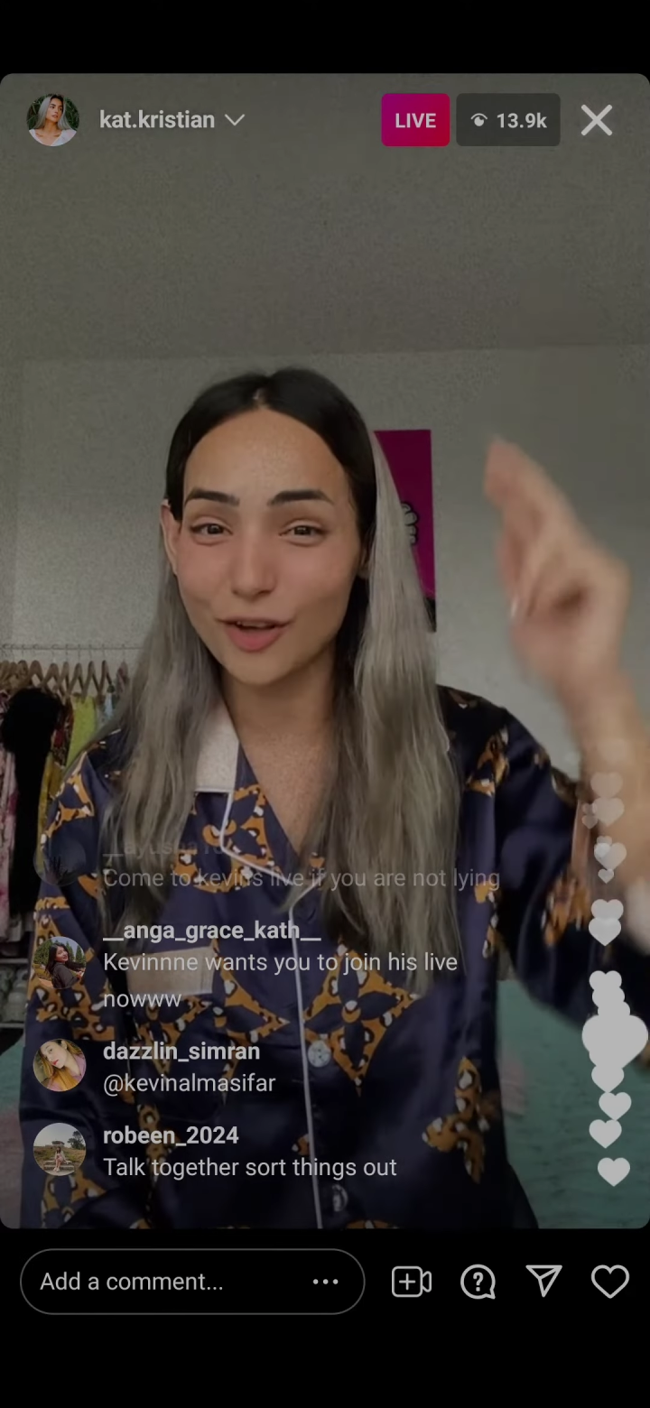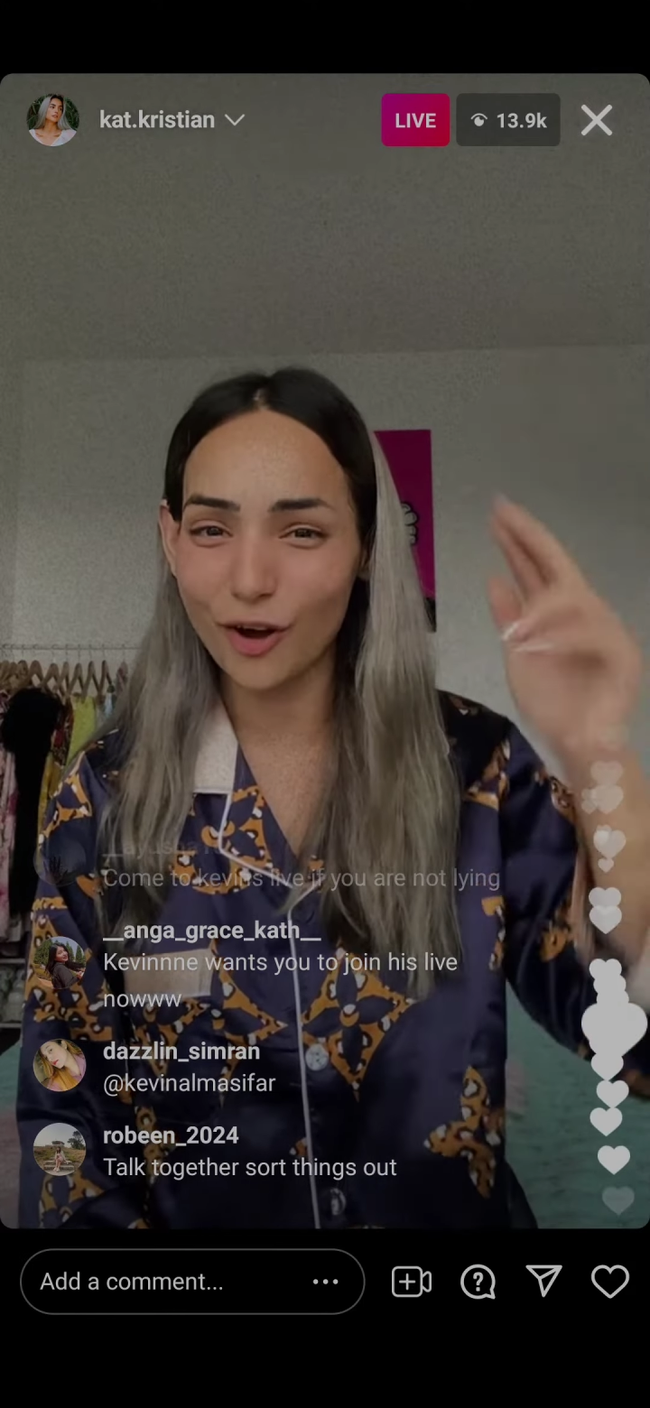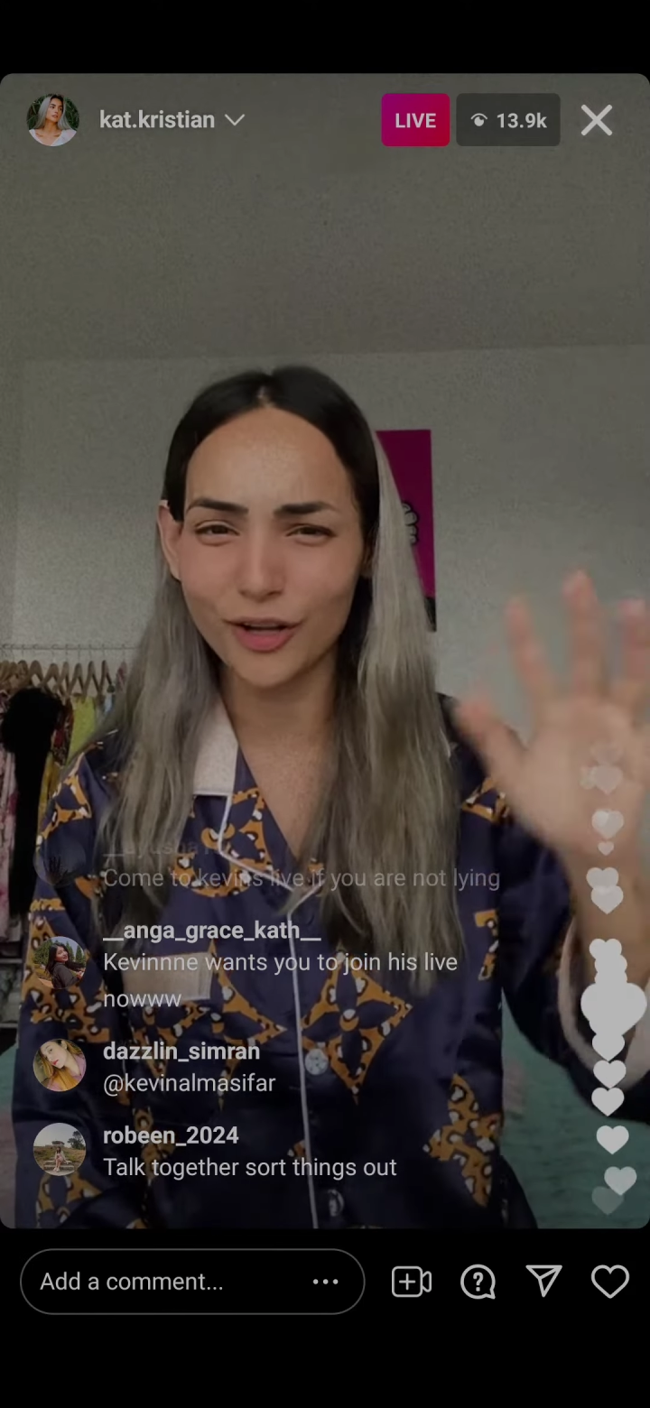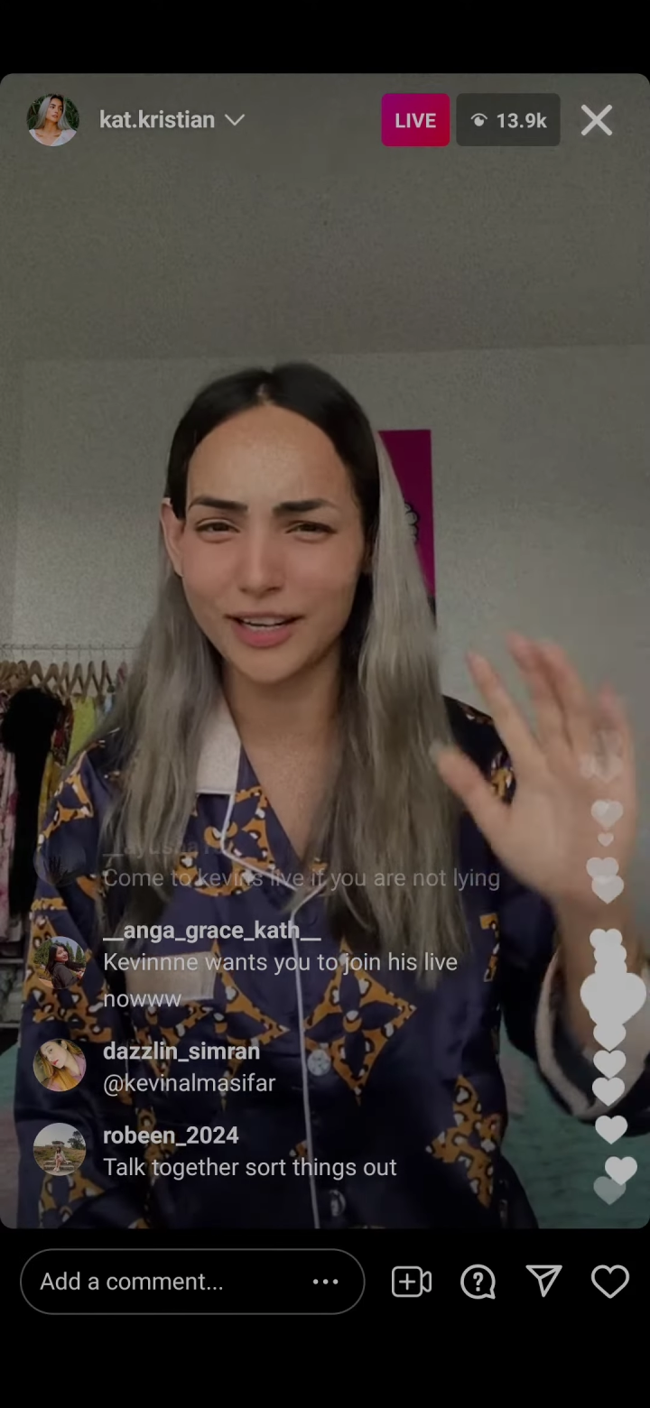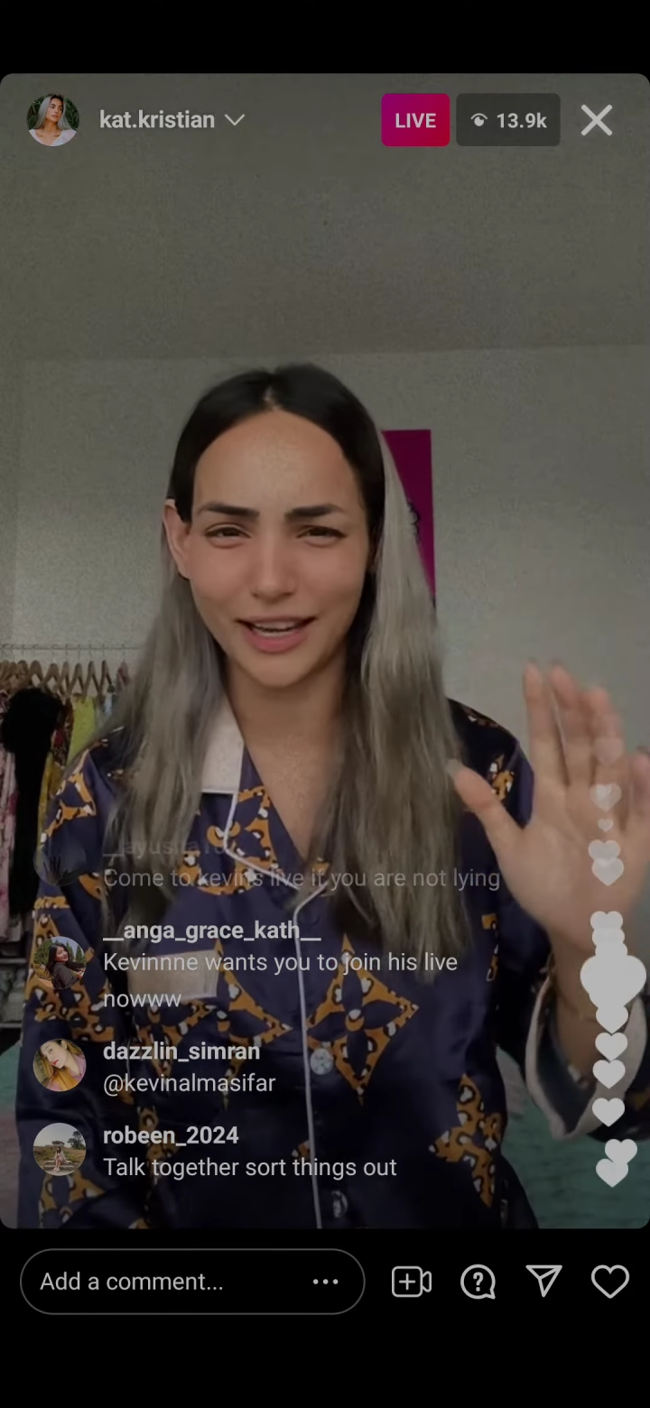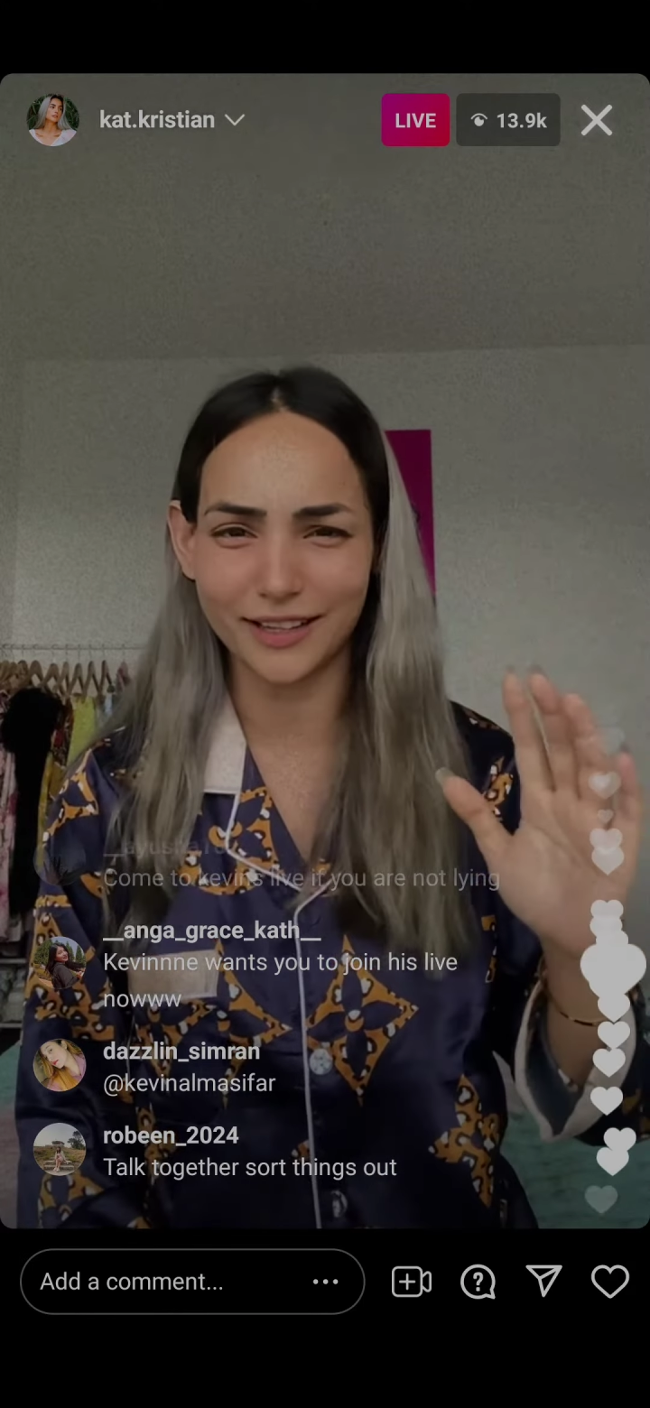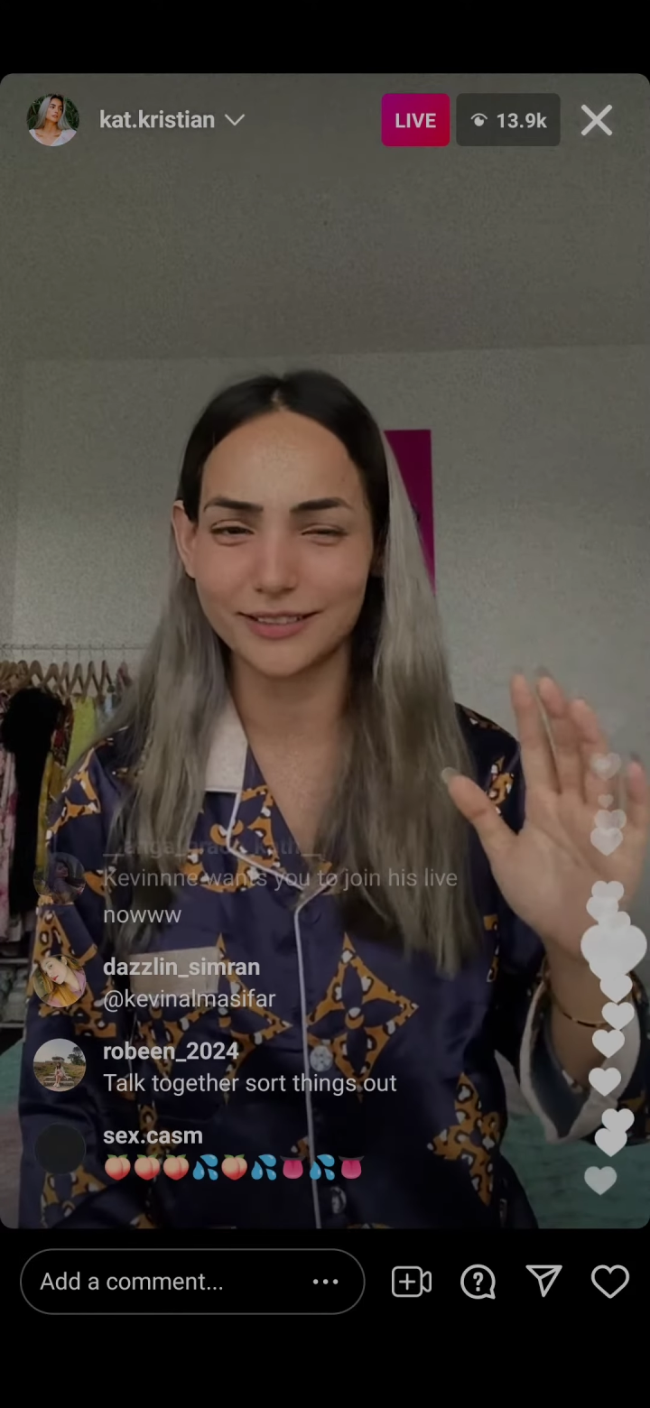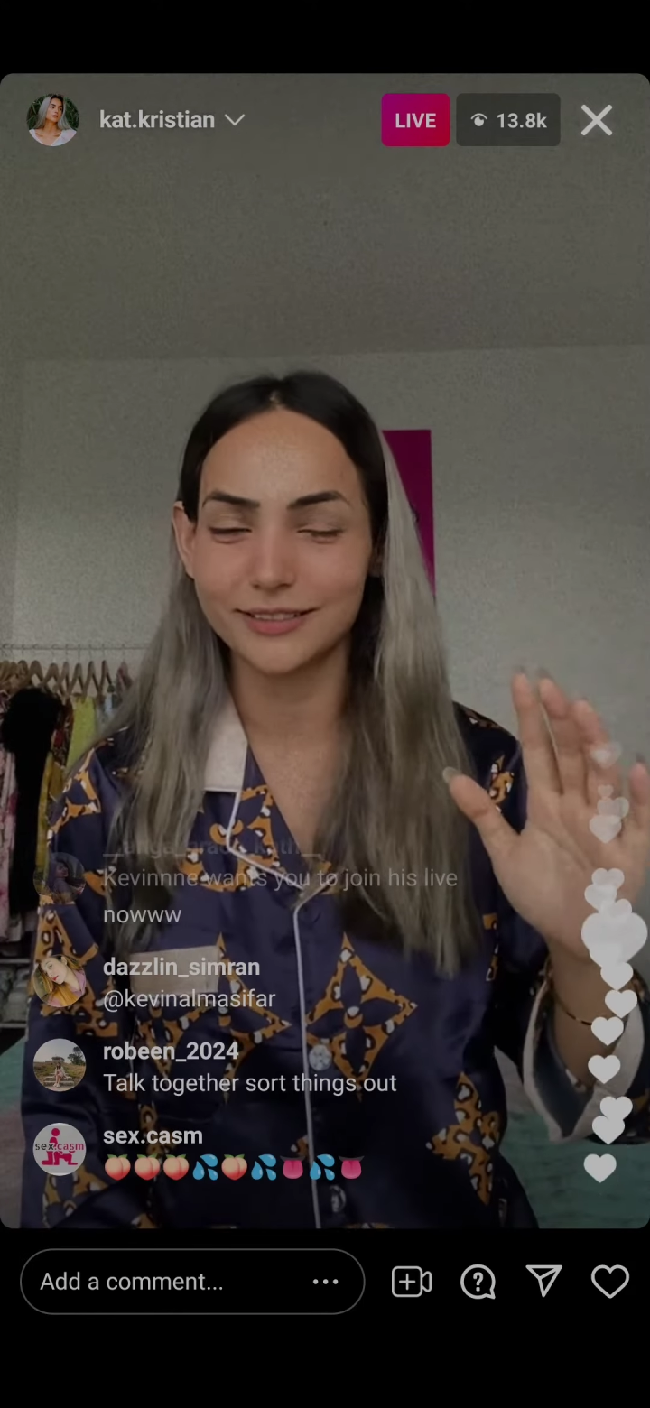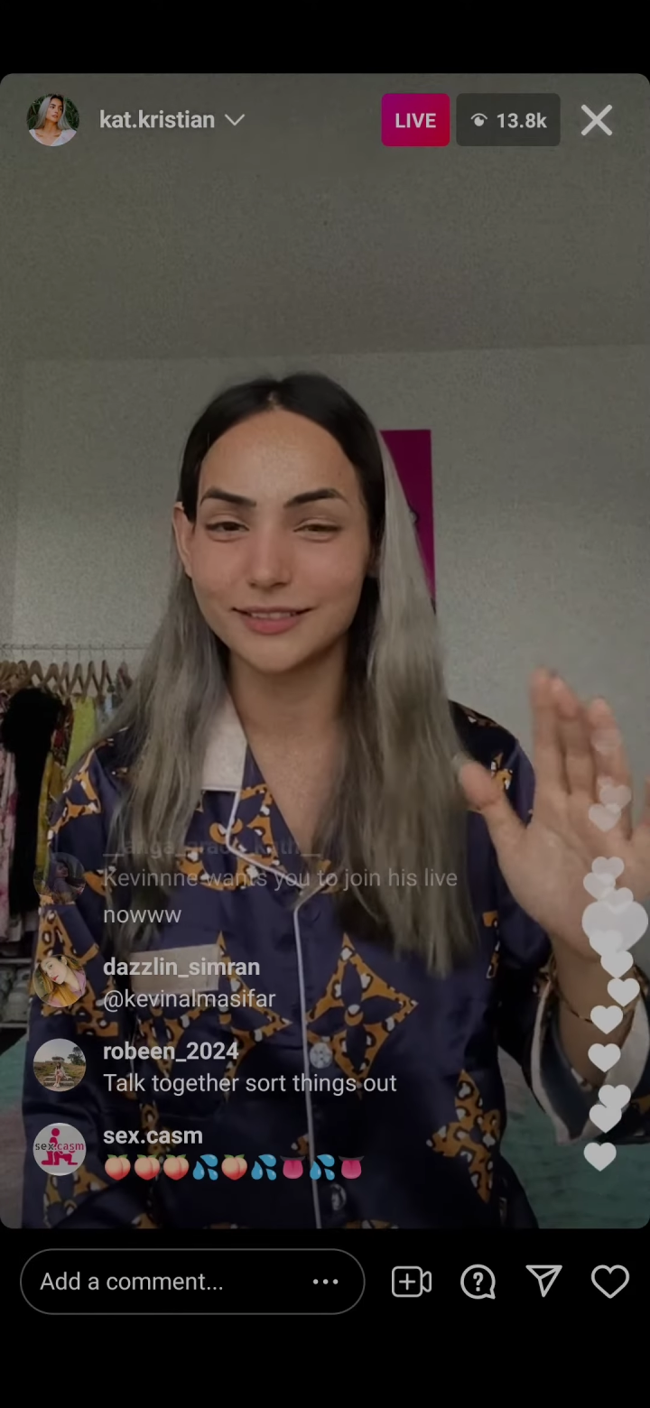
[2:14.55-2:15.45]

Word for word: all like